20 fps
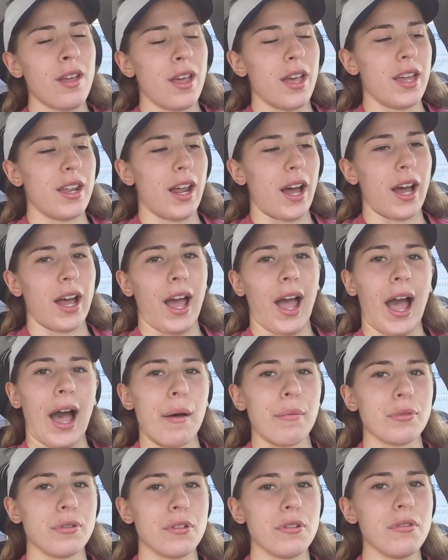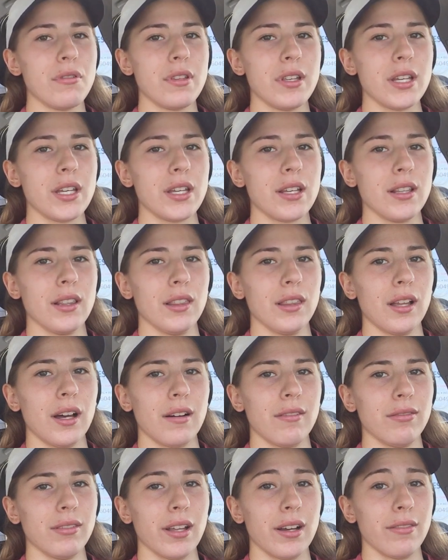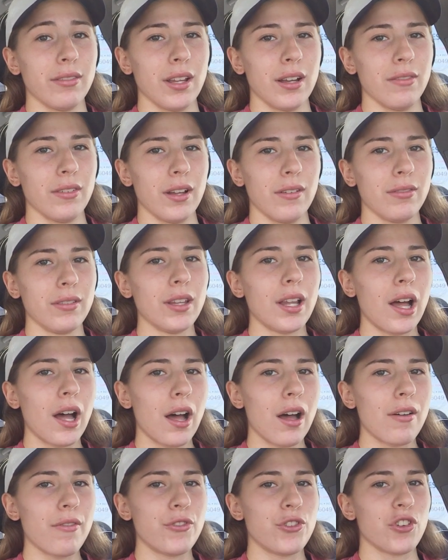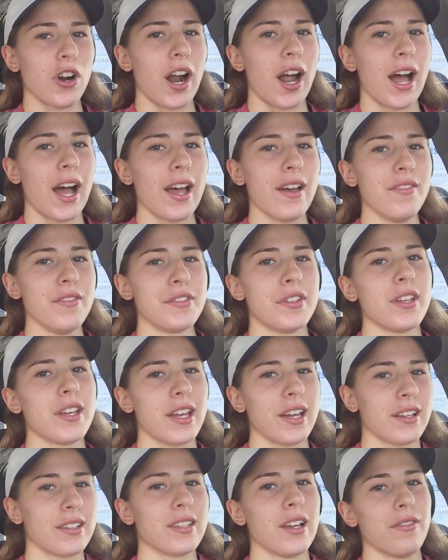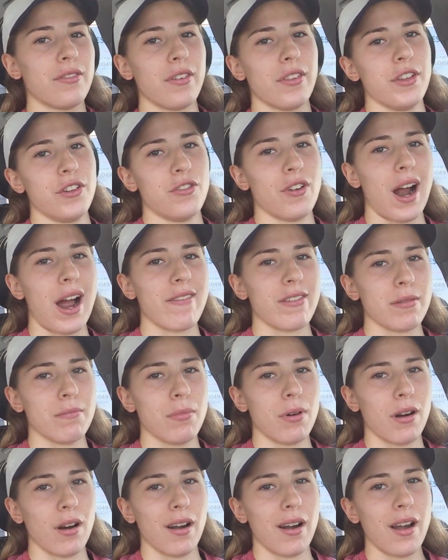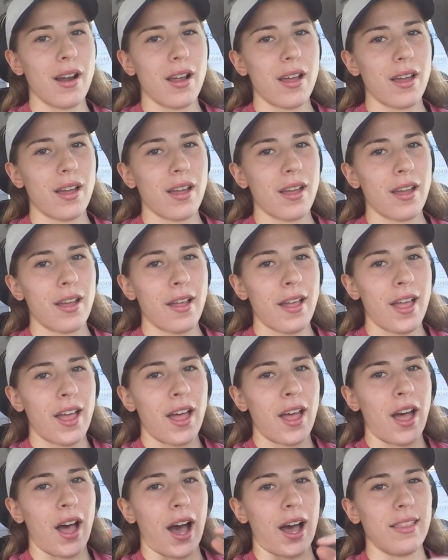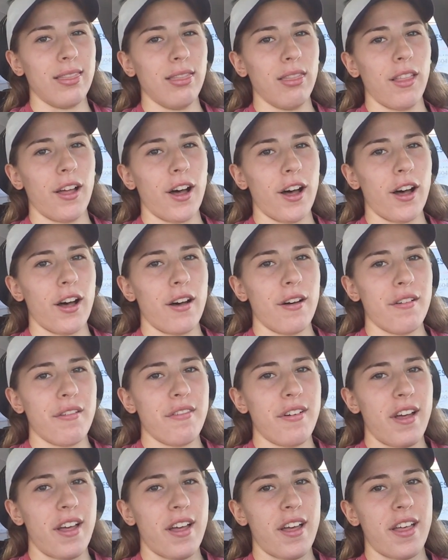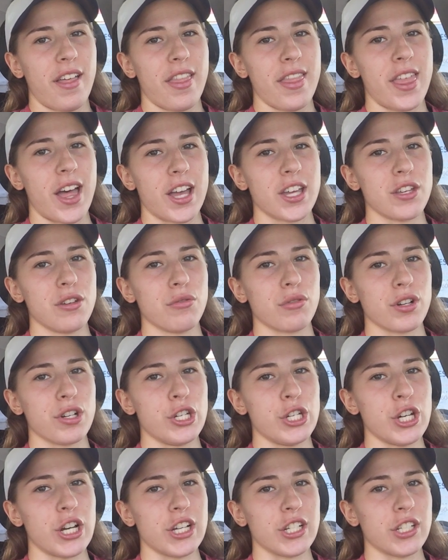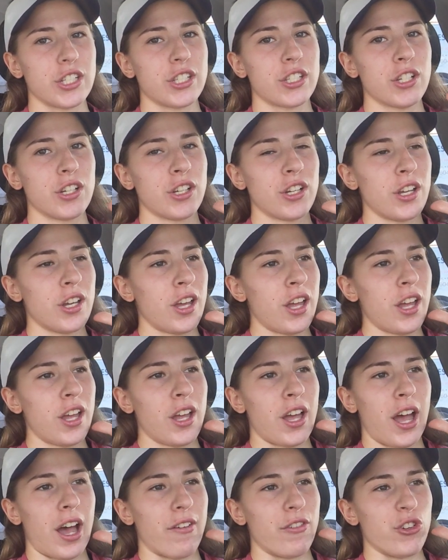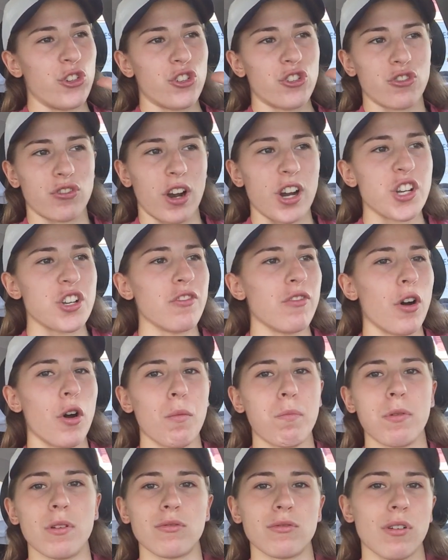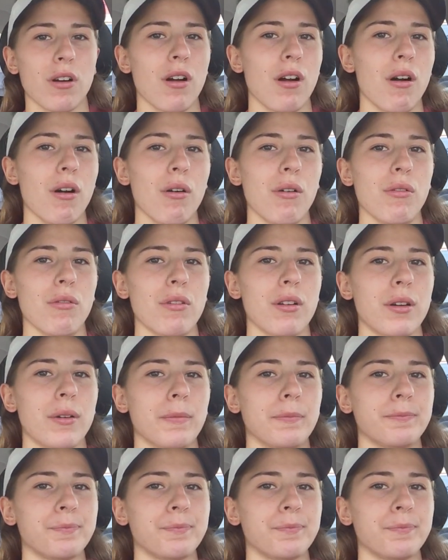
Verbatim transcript: And I absolutely love, love, love, love, love drives, except for the driving part. I love that you can just have a stretch of open road.